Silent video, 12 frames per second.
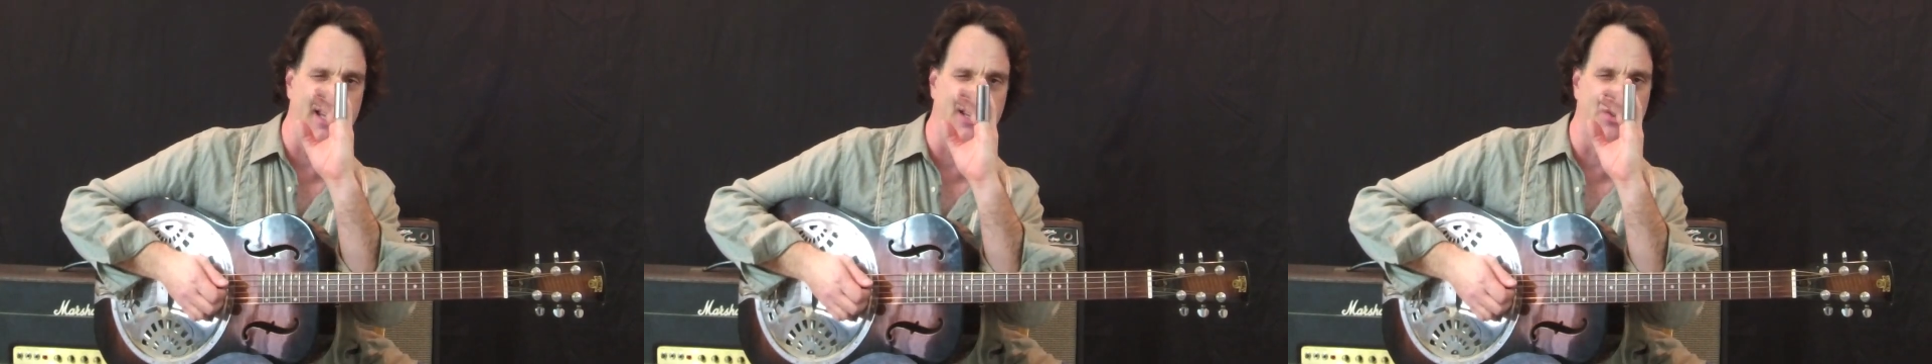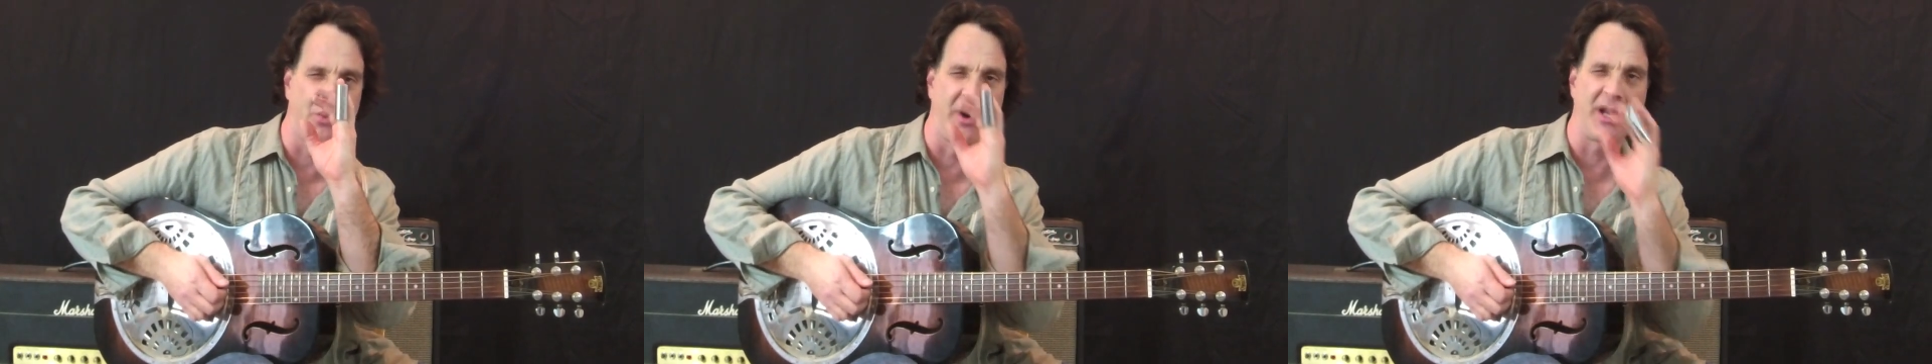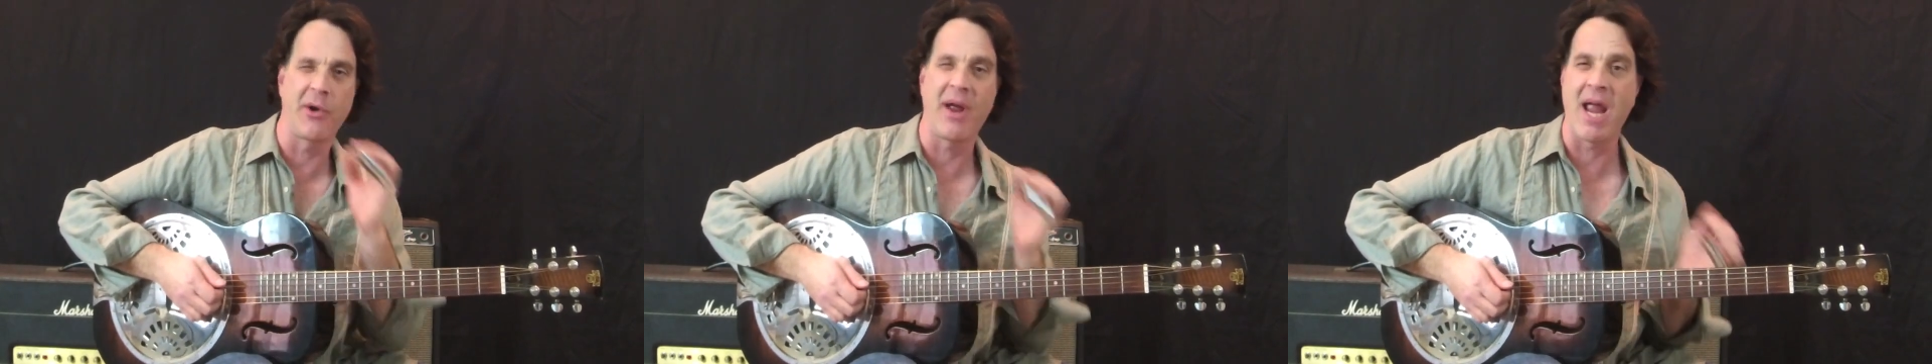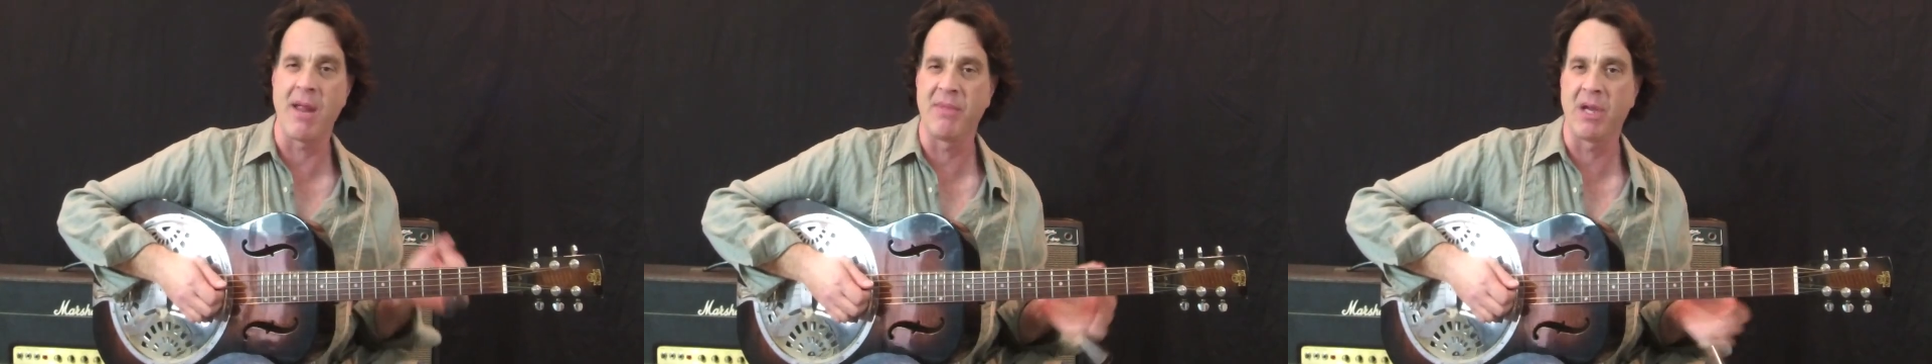is where your
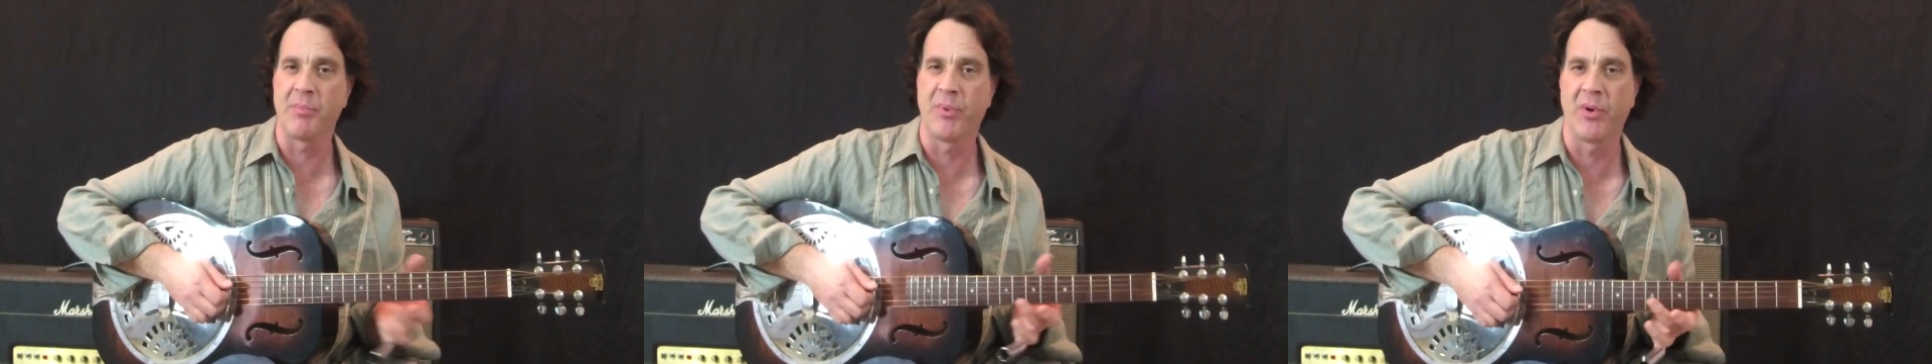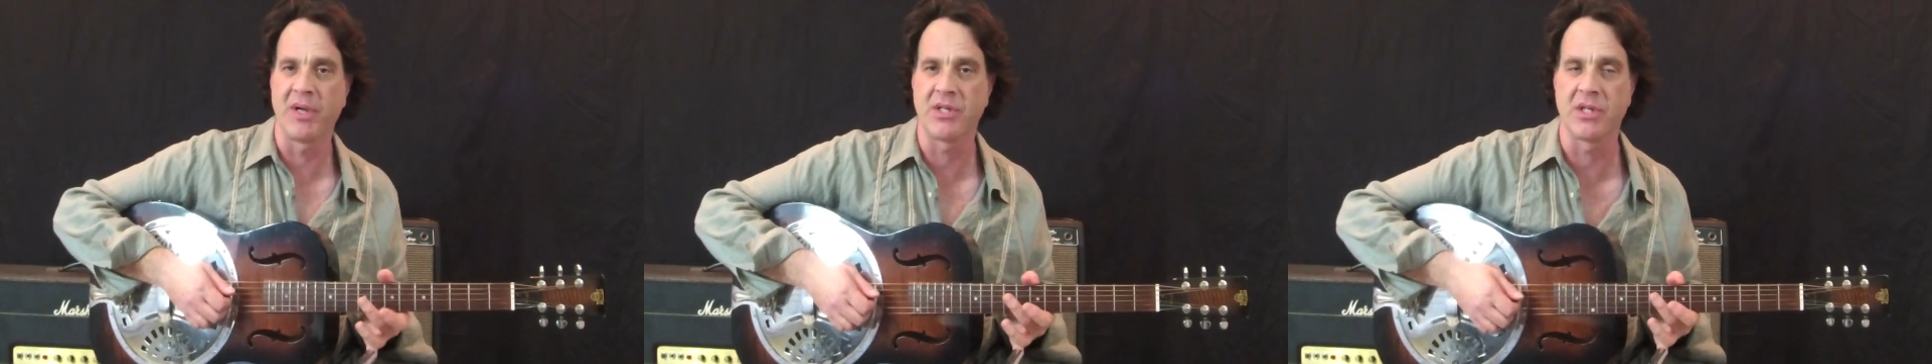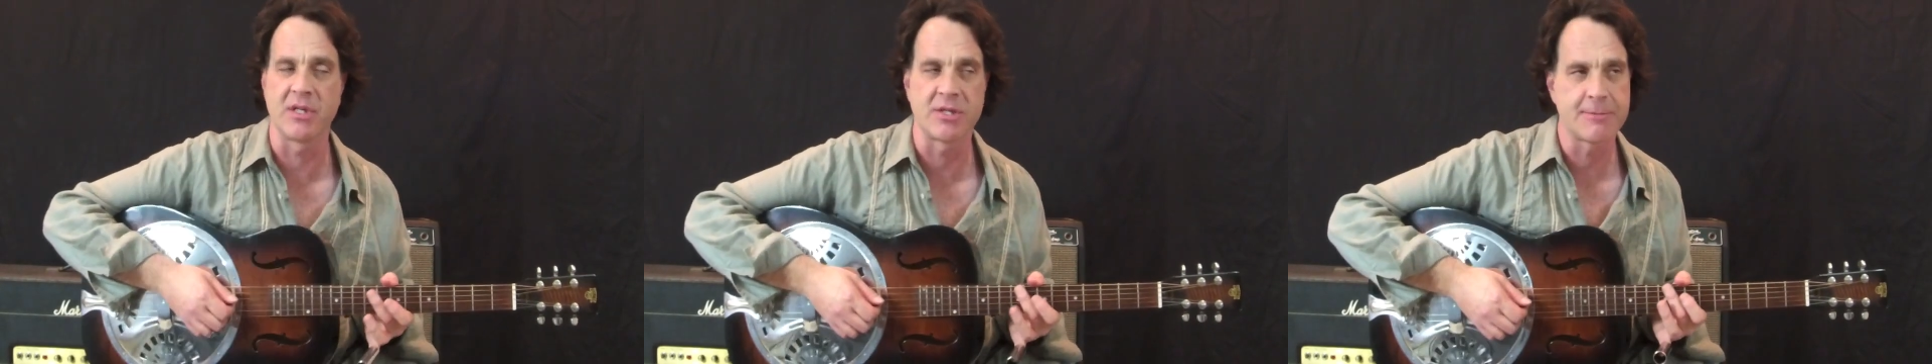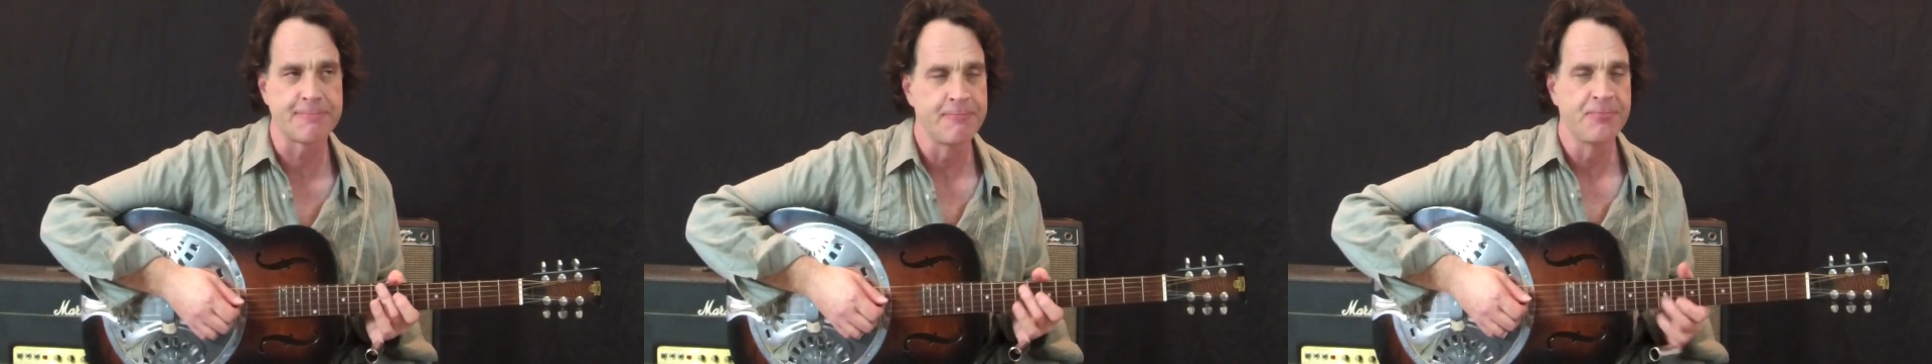aiming point is.